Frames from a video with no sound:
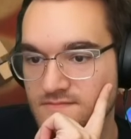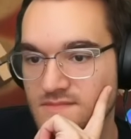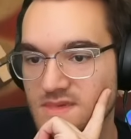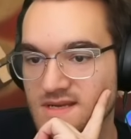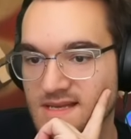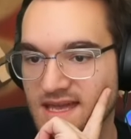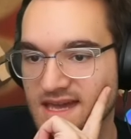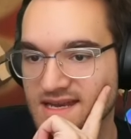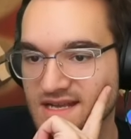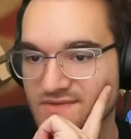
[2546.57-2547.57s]
Because I
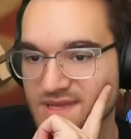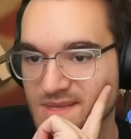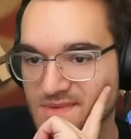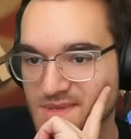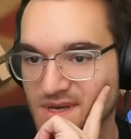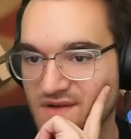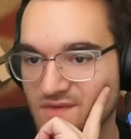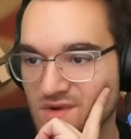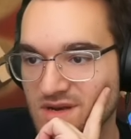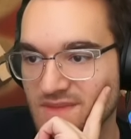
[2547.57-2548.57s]
can't deal with this Resolved
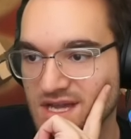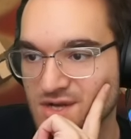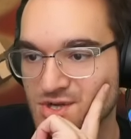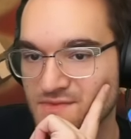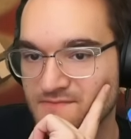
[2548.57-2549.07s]
Wind Mage.